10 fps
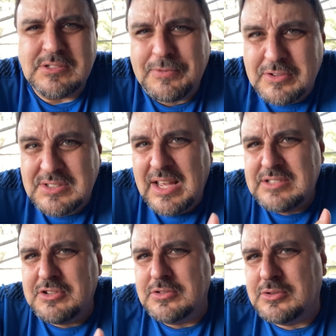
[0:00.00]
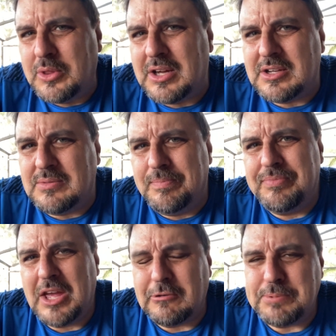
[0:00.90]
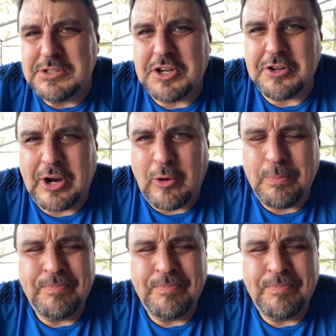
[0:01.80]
for disasters so they could help each other out.